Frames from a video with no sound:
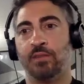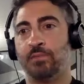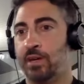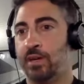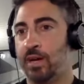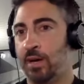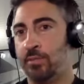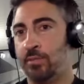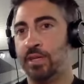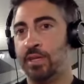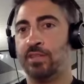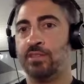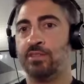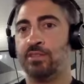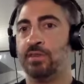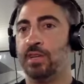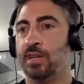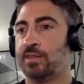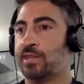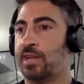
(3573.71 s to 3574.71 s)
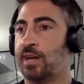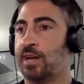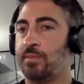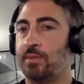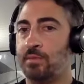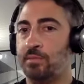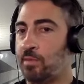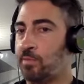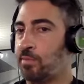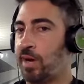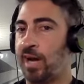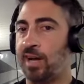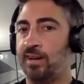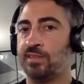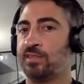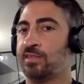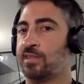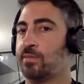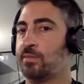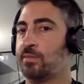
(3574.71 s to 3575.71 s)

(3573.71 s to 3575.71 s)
I'm gonna get you next time. I'm gonna practice."